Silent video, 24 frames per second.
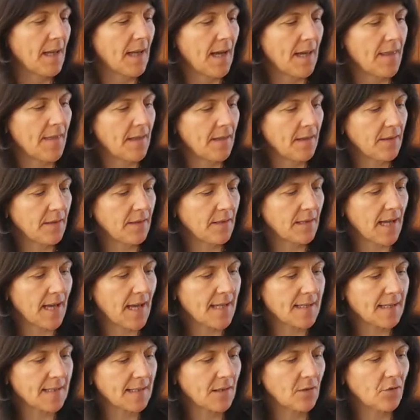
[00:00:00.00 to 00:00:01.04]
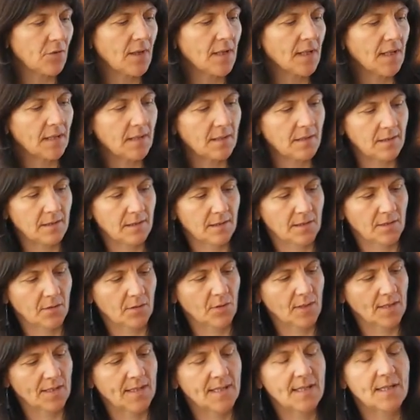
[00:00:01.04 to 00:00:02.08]
And then the last ingredient, so
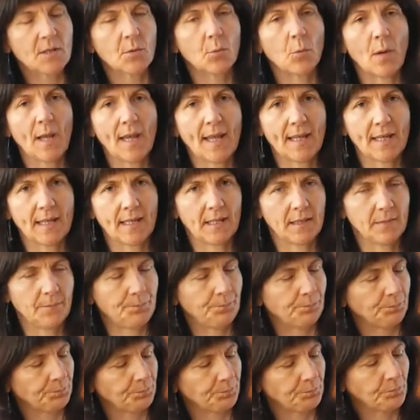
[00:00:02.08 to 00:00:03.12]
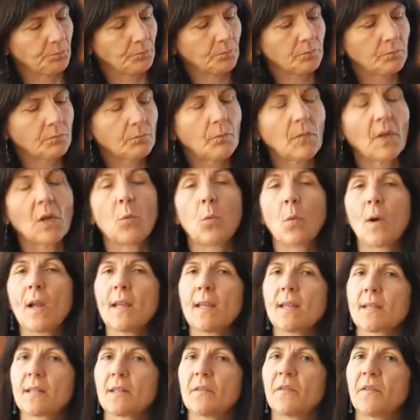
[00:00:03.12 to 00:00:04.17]
this is whey.
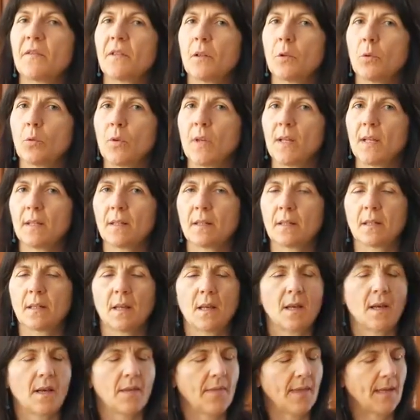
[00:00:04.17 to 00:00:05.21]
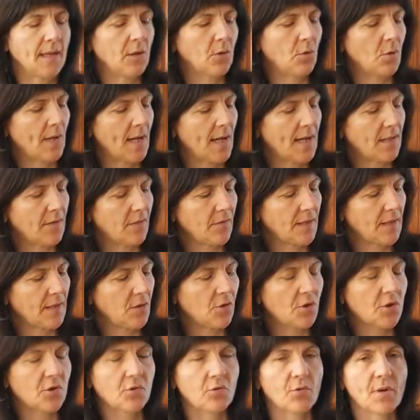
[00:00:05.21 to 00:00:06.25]
Whey is the fluid that you get when
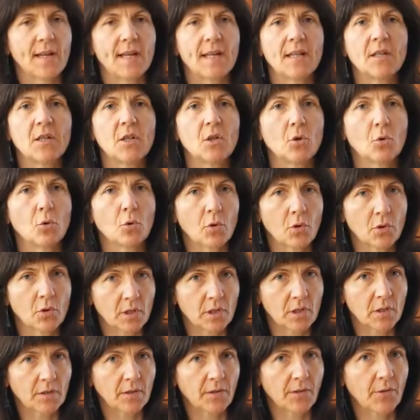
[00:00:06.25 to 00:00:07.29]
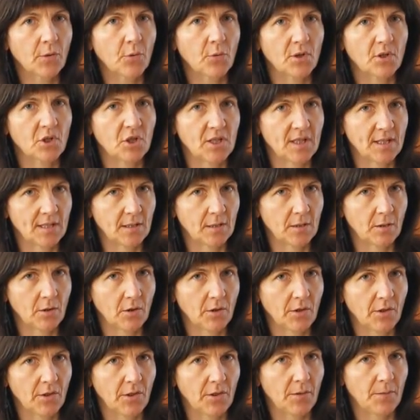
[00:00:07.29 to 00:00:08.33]
you strain yogurt through a
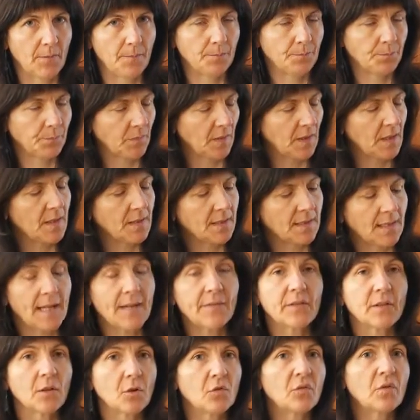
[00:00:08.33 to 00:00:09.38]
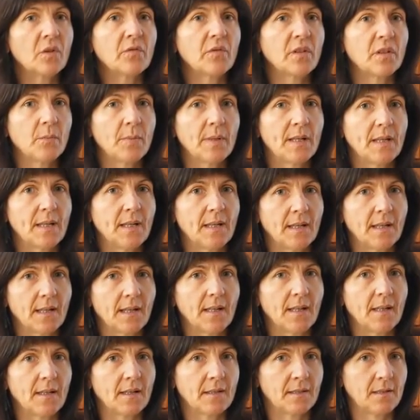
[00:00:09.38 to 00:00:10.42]
cheesecloth. The leftover will be
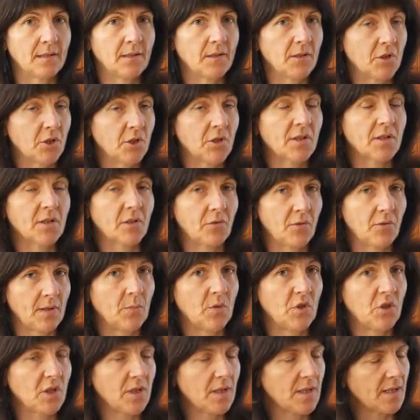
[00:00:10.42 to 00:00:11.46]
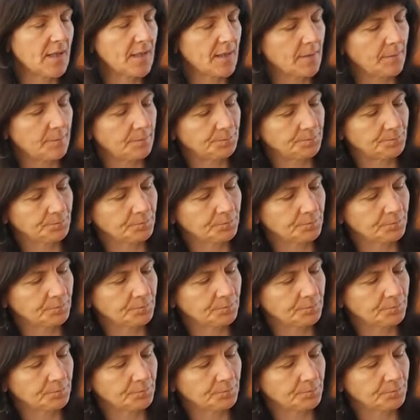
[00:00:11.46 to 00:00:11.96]
a delicious cream cheese.